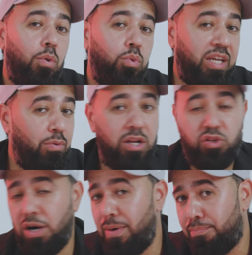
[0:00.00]
We said we're gonna
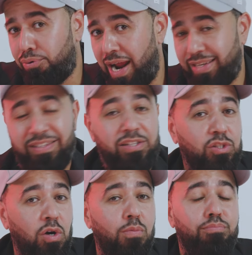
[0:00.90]
talk about price.
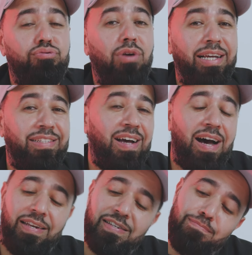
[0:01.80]
So price
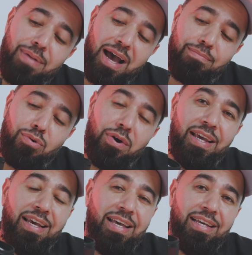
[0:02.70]
on this bad
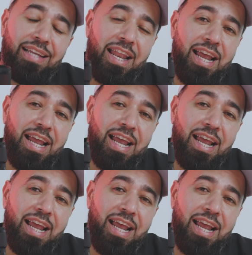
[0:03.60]
boy is